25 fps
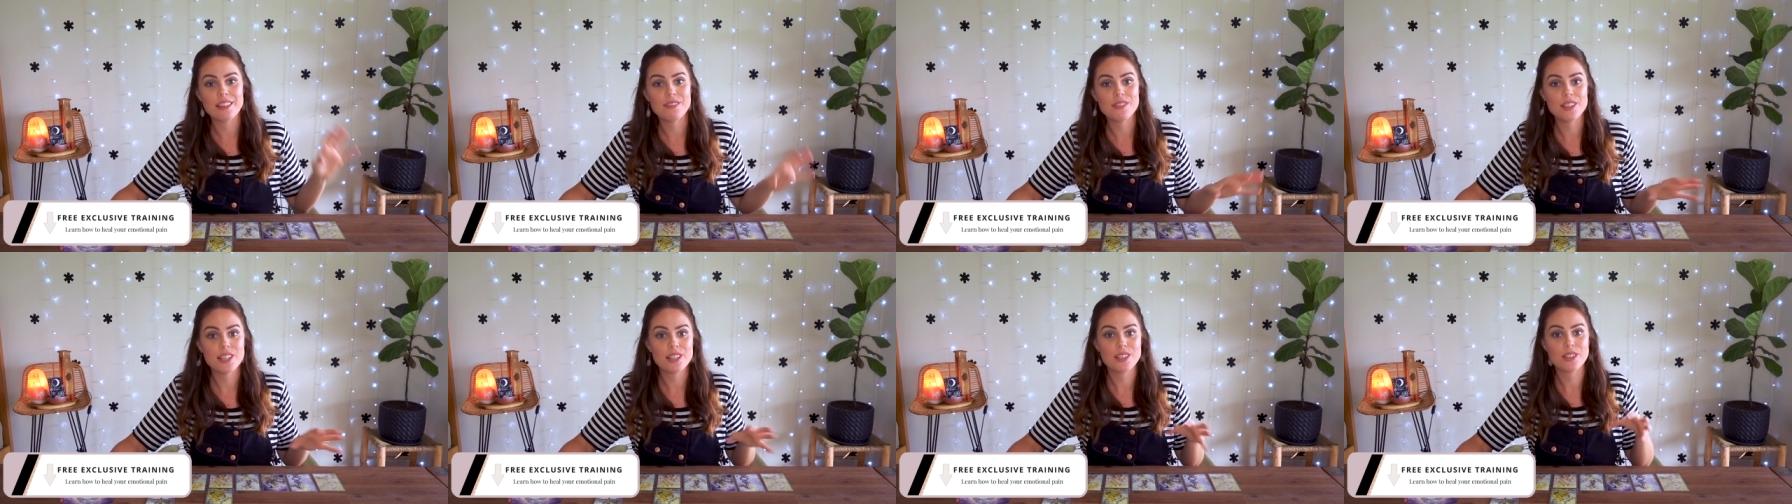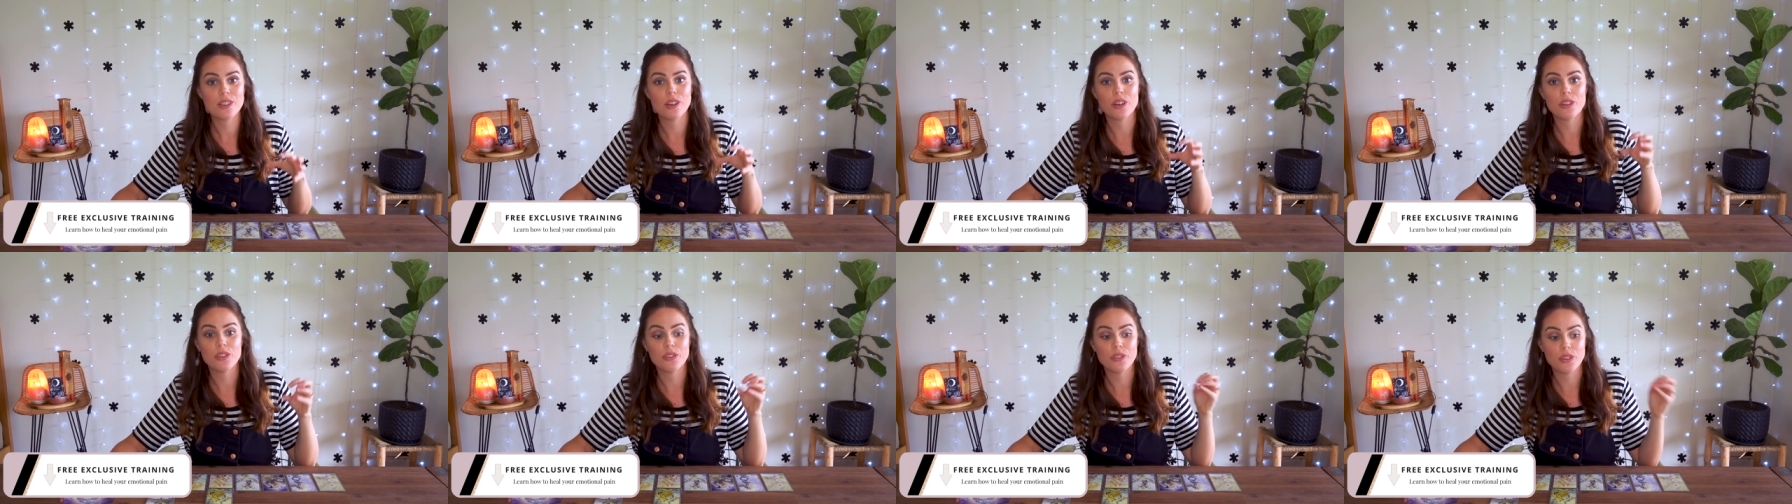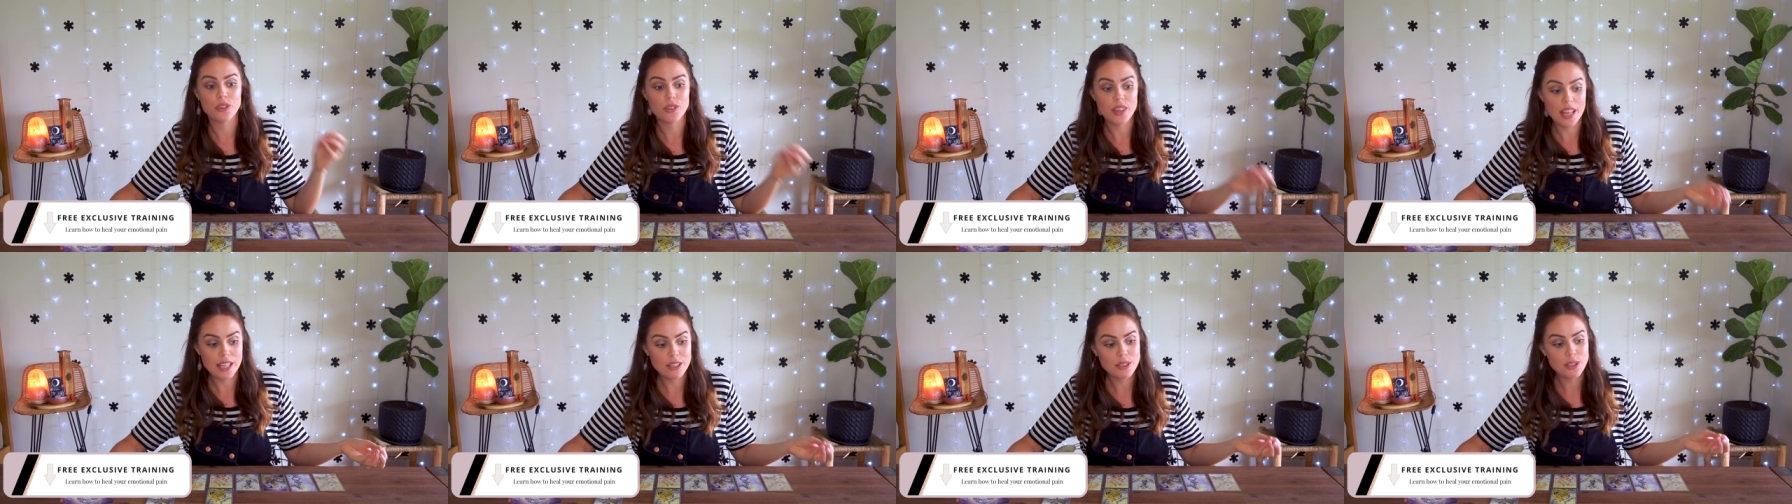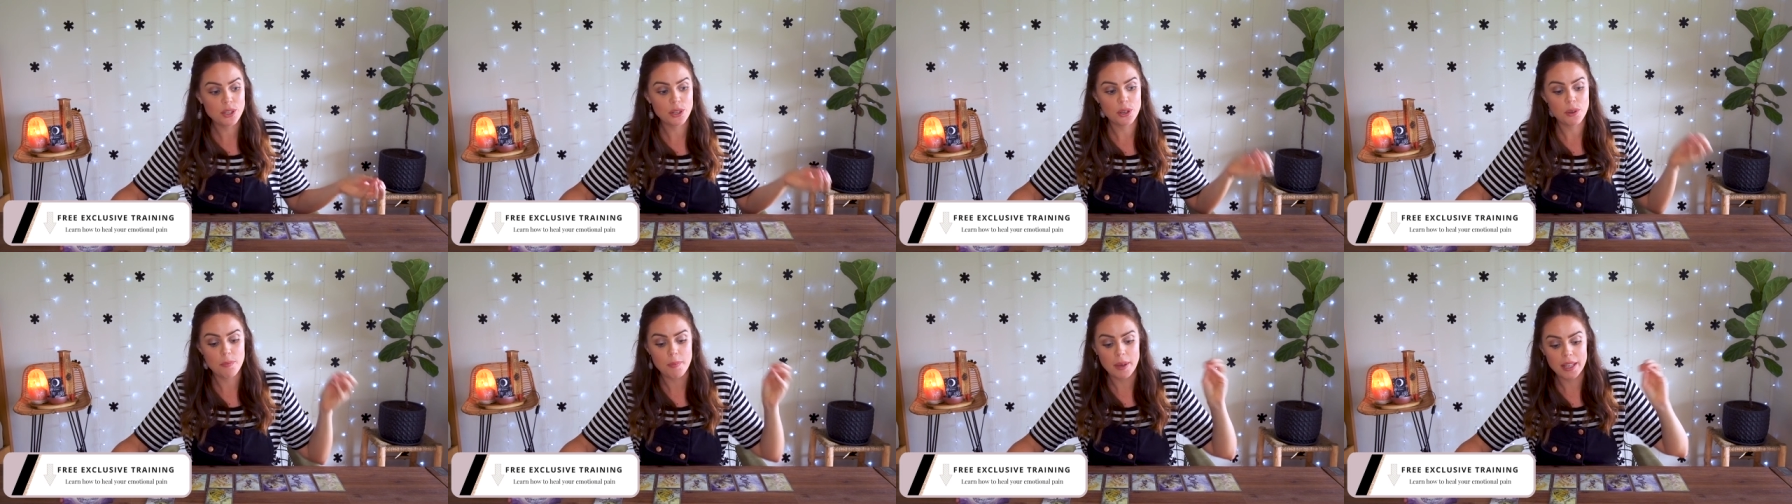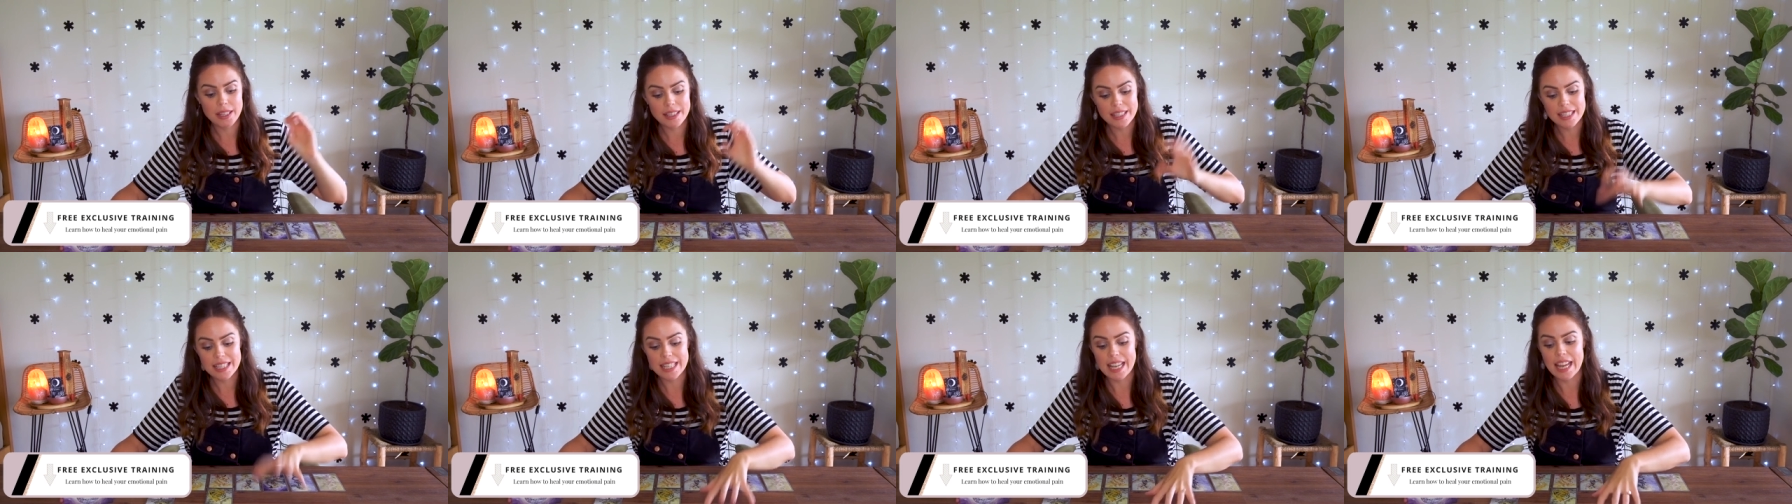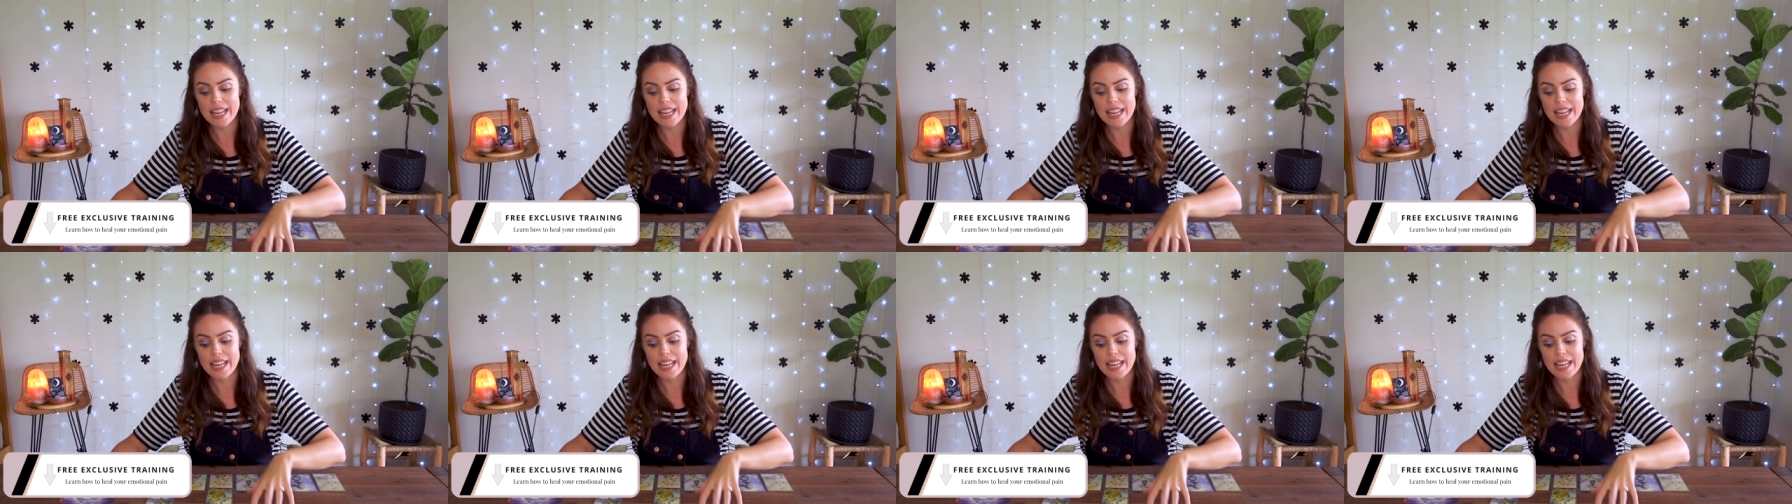have just gone through their 2 months,